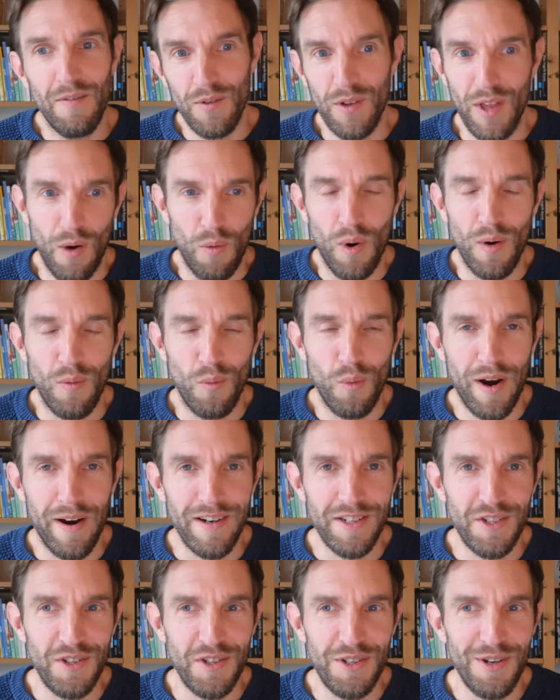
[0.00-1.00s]
Yeah, well,
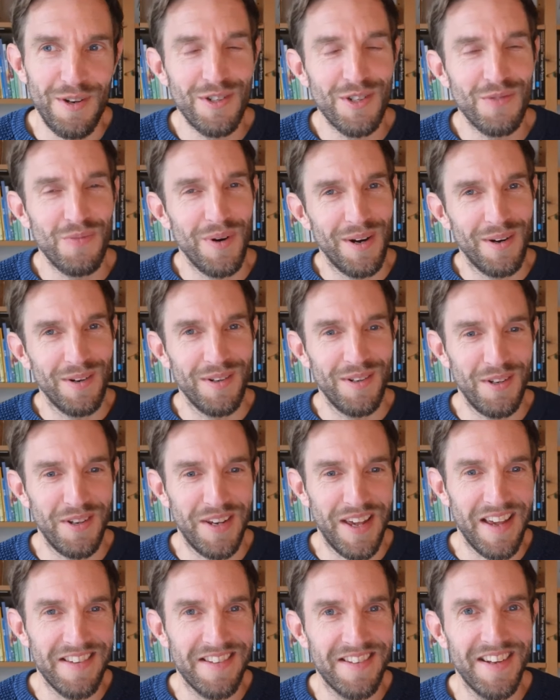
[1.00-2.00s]
where is it used? Well,
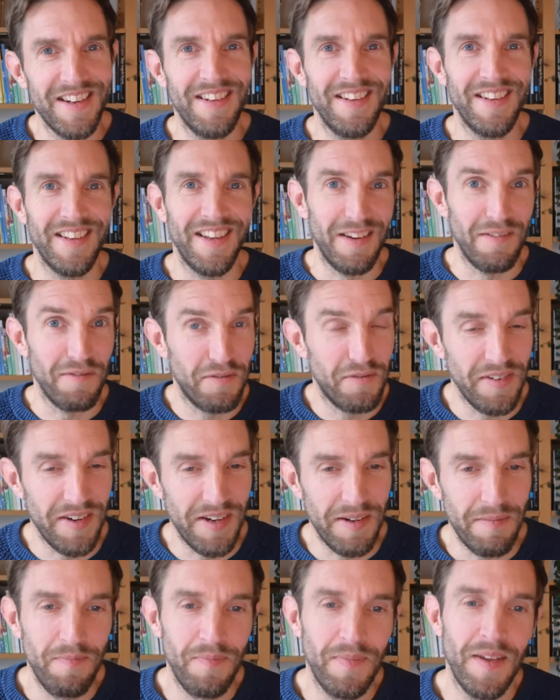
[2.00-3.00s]
you guessed it in
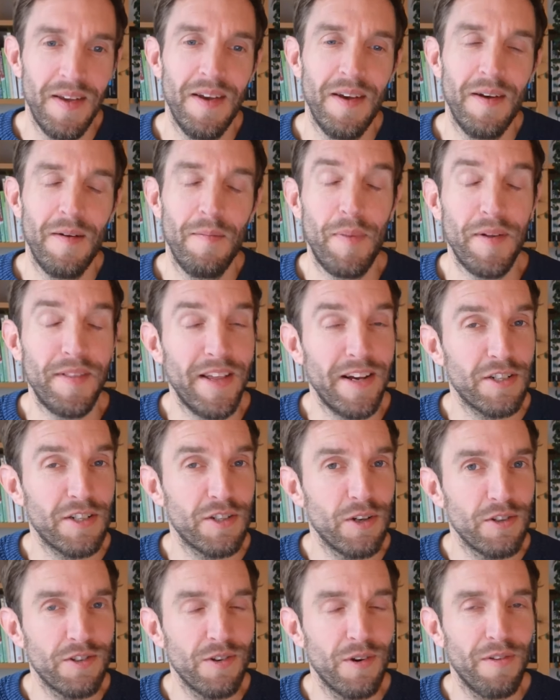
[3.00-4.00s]
Vim. But
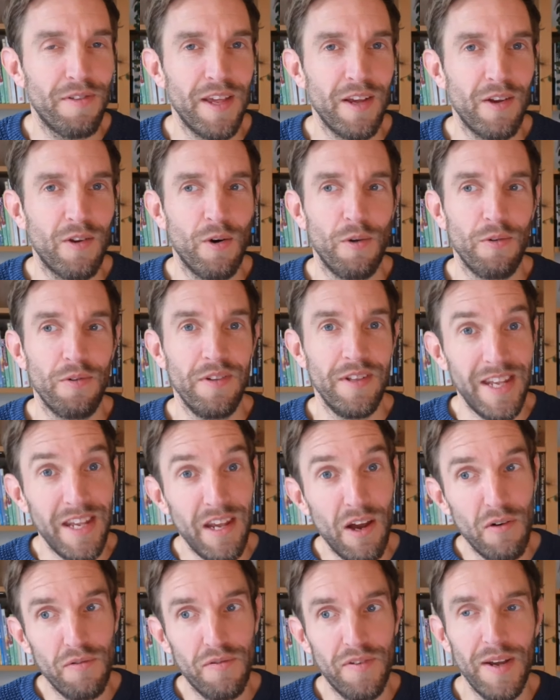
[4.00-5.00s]
there's also a thing called
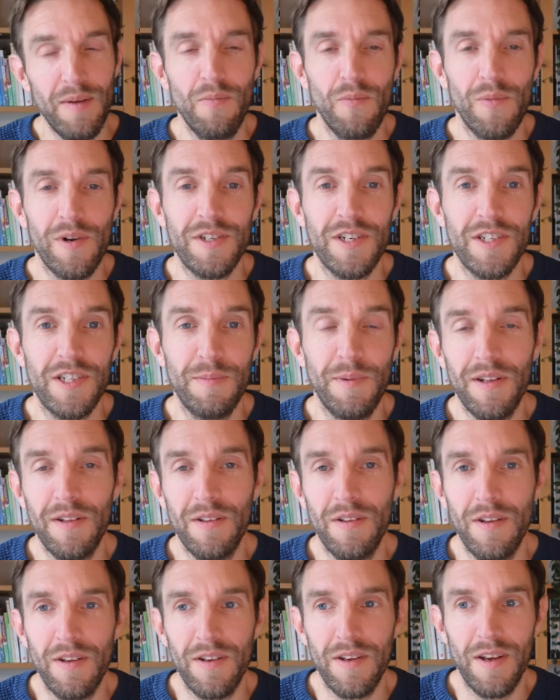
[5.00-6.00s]
NeoVim, which has
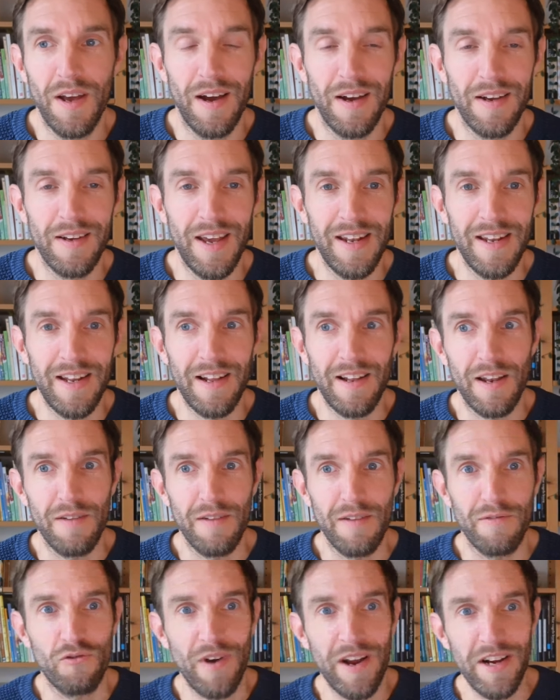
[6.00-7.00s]
been uh, getting a
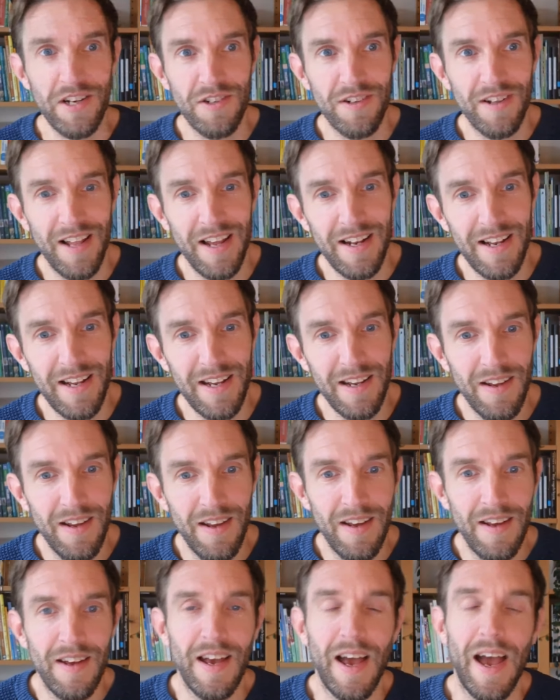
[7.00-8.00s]
lot of traction lately.
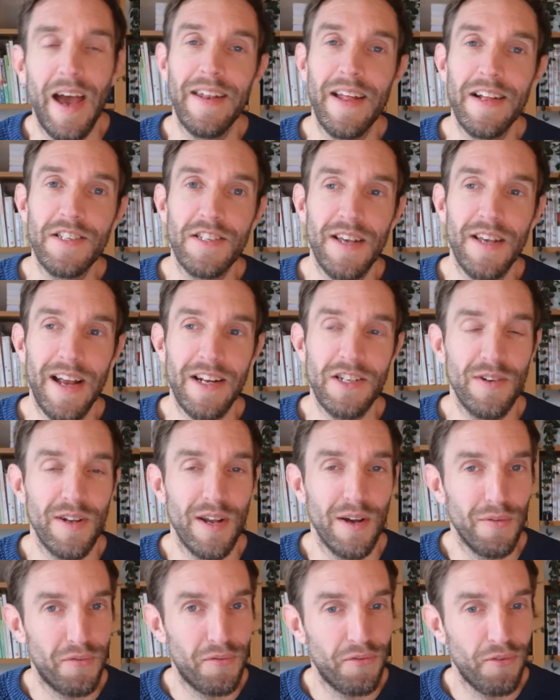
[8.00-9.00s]
And that's
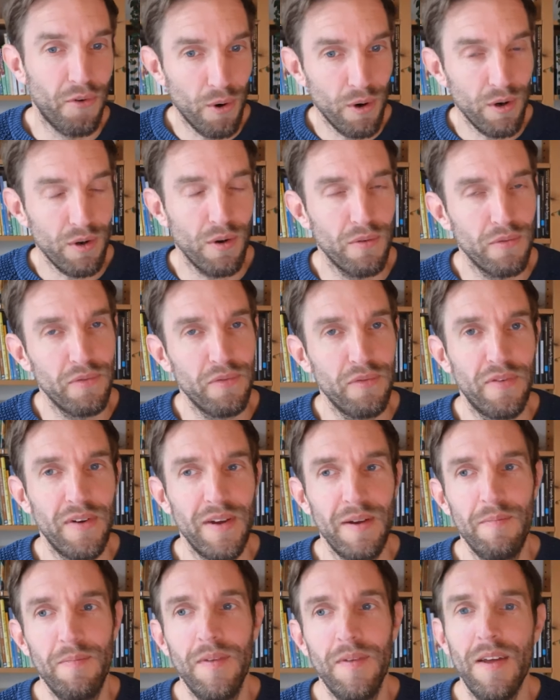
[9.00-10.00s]
actually a fork of
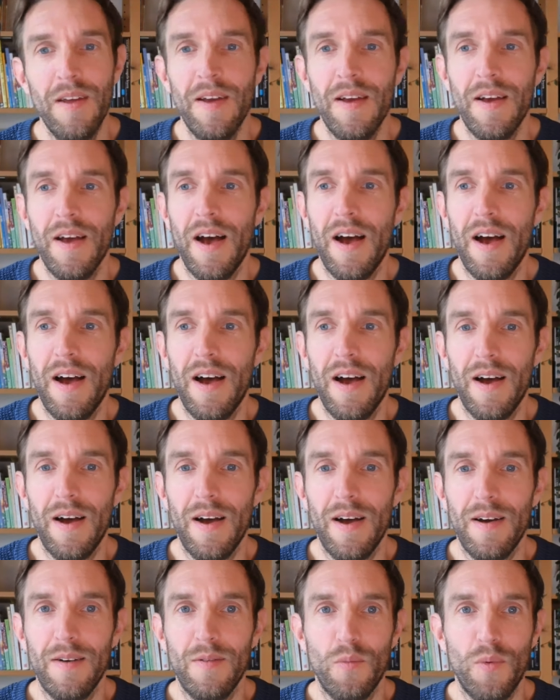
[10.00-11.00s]
Vim
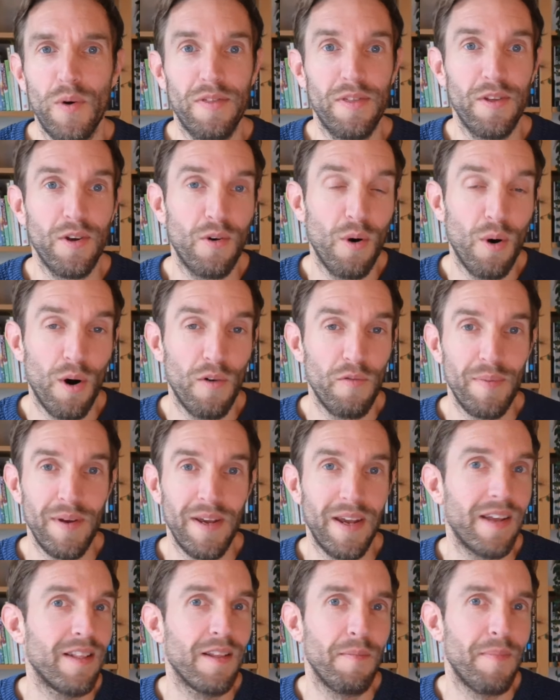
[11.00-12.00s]
uh, with the goal of
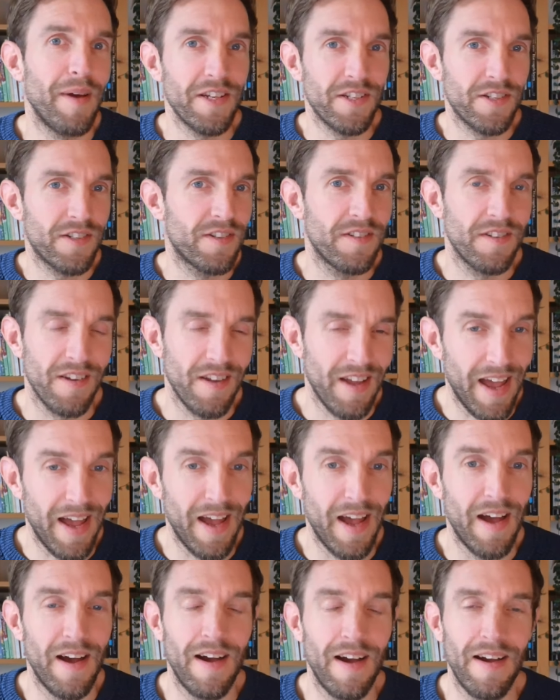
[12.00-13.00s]
being the best
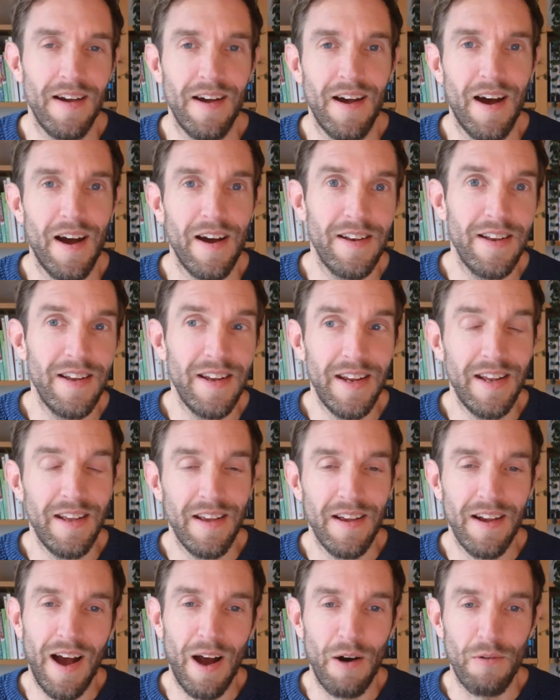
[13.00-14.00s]
uh,
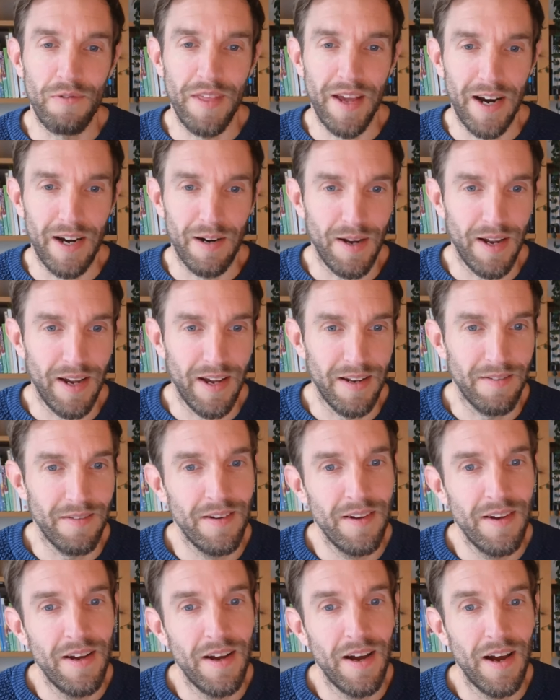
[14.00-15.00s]
IDE out there. And
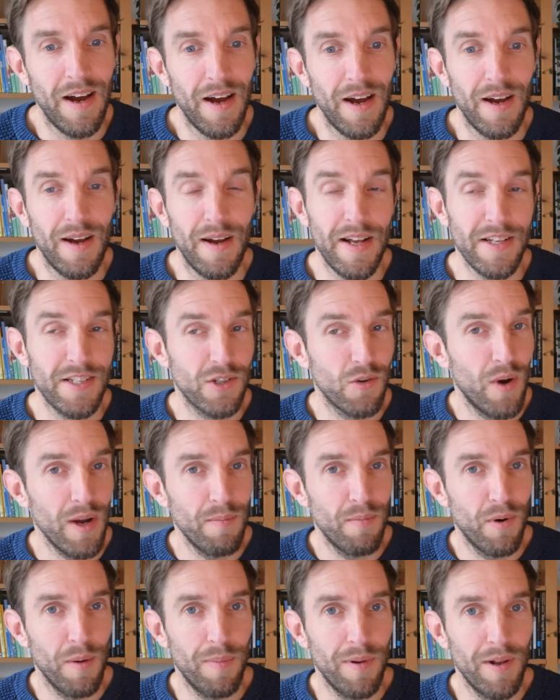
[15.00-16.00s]
uh, it's
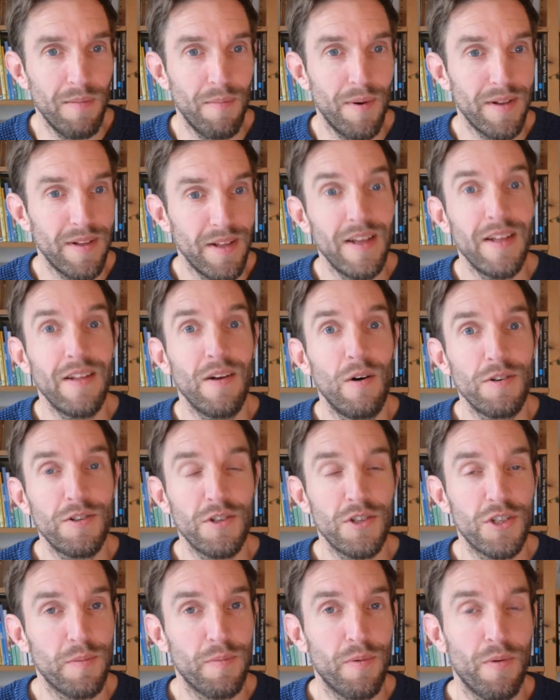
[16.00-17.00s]
quite popular, but it
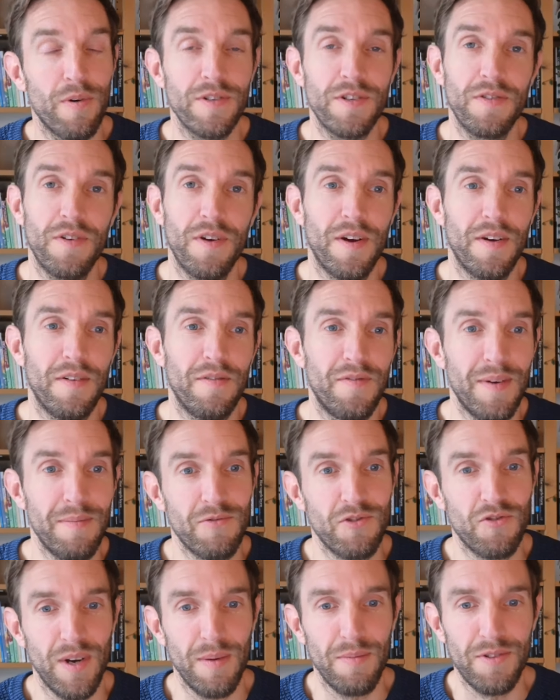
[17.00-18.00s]
also supports uh,
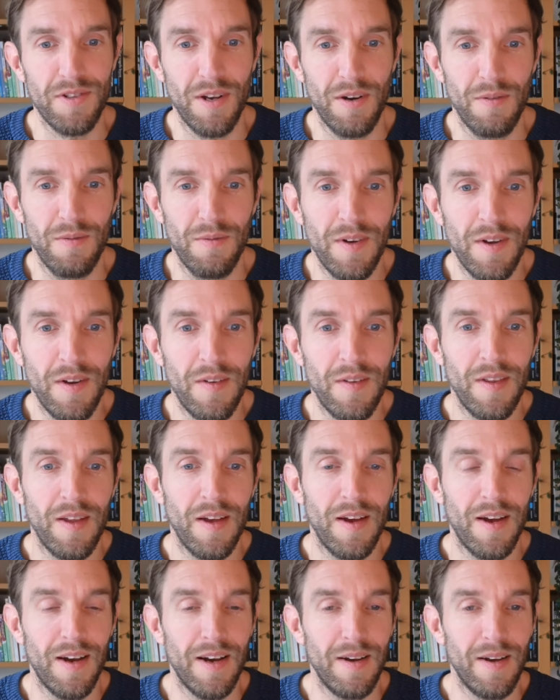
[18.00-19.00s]
Vim script. So
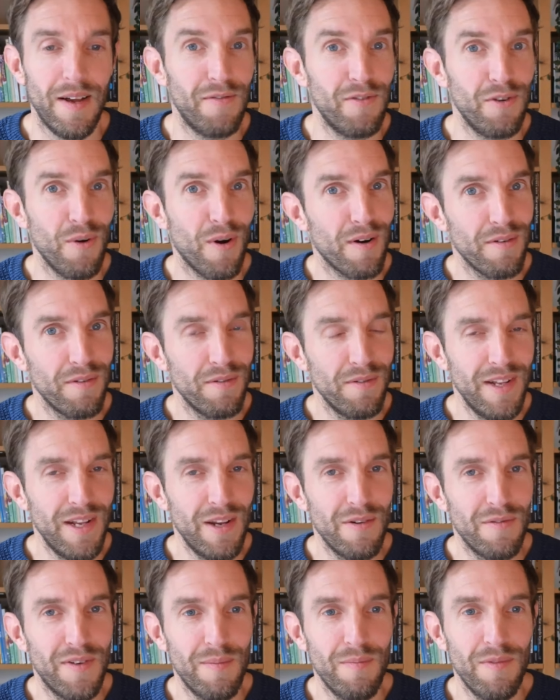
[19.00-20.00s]
uh, if you are a
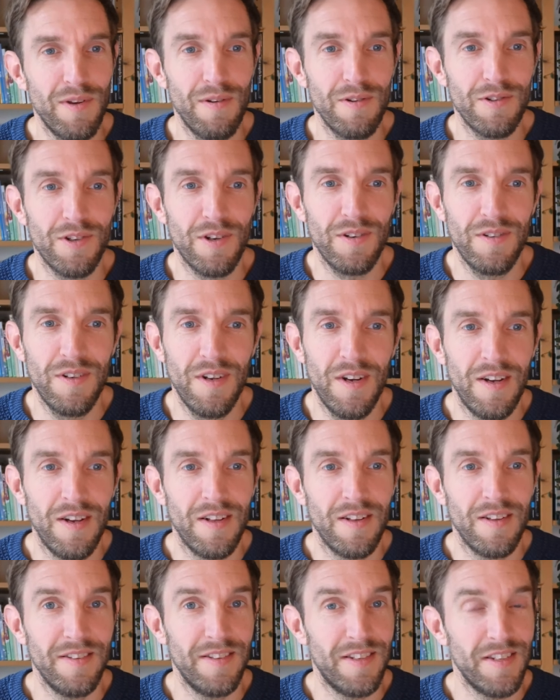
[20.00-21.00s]
NeoVim user,
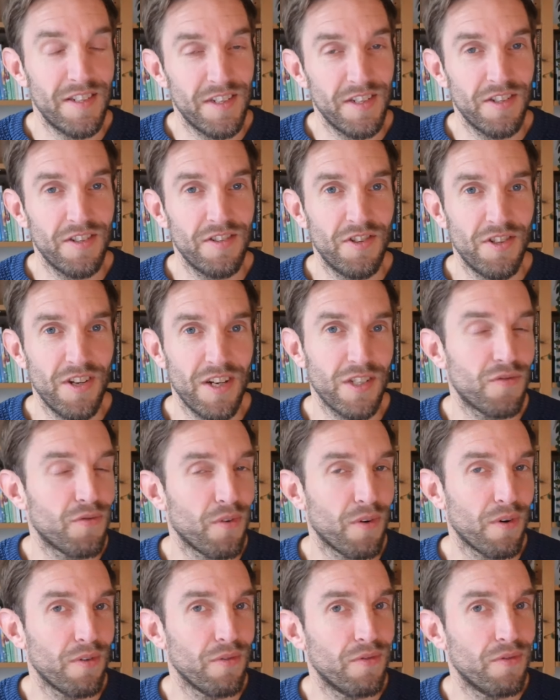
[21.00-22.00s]
this isn't just
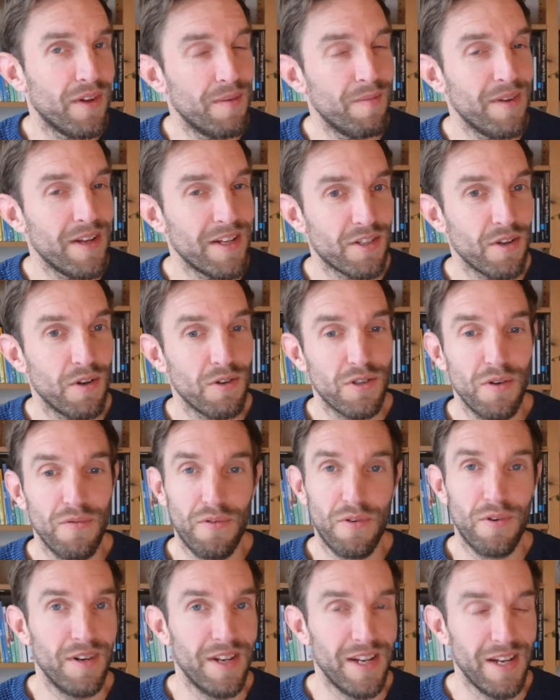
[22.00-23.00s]
for Vim, it's also
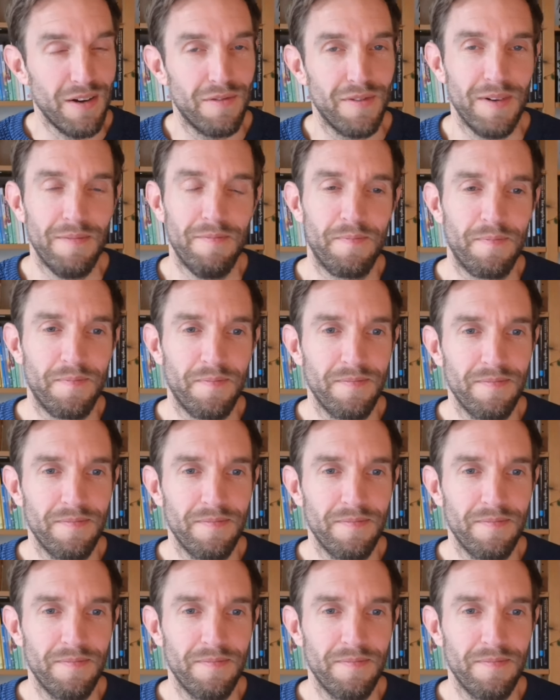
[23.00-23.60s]
for NeoVim.